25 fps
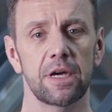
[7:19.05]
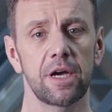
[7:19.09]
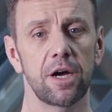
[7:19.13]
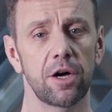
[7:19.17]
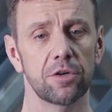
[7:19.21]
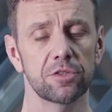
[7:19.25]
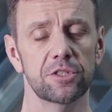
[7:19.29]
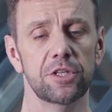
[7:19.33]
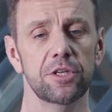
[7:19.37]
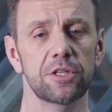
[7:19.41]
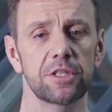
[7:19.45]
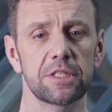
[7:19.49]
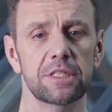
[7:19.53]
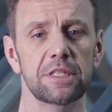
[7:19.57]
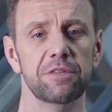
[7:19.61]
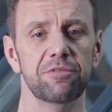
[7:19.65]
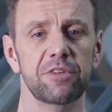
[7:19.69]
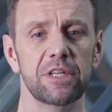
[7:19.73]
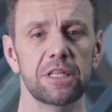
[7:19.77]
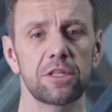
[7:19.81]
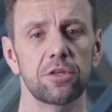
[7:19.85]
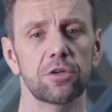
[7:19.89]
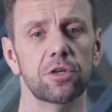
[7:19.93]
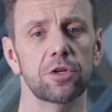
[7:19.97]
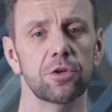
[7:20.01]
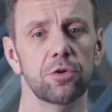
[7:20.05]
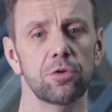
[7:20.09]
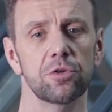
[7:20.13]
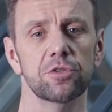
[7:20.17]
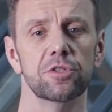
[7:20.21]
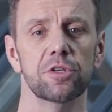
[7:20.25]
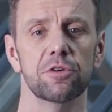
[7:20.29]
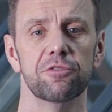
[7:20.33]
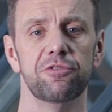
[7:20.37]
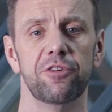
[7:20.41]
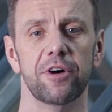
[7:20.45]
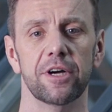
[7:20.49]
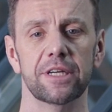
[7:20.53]
Alternatively, you can
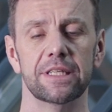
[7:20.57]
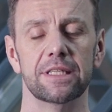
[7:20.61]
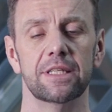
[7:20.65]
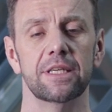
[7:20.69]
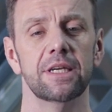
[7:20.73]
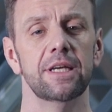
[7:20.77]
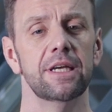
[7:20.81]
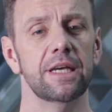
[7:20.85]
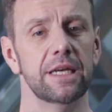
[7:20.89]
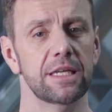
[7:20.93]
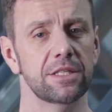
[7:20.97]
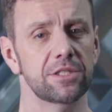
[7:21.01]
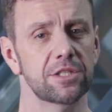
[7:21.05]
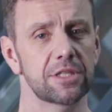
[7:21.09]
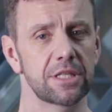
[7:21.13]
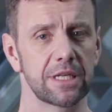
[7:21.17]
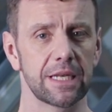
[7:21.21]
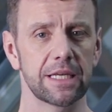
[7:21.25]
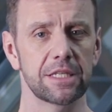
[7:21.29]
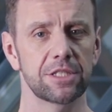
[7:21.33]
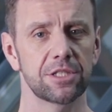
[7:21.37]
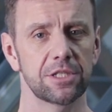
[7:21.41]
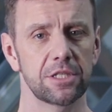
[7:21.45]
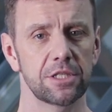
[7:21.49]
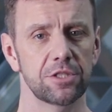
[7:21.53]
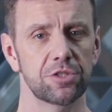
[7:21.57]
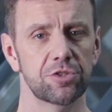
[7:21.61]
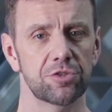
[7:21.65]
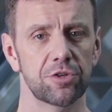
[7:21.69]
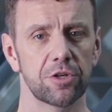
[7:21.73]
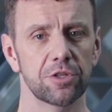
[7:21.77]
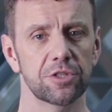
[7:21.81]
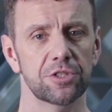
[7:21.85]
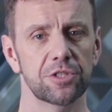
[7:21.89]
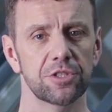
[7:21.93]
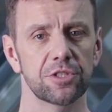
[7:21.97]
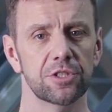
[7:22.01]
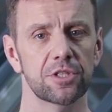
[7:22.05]
also find installation
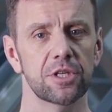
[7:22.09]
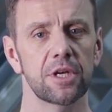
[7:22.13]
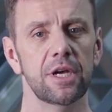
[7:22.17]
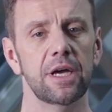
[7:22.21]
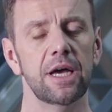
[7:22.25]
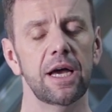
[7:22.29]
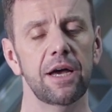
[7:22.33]
instructions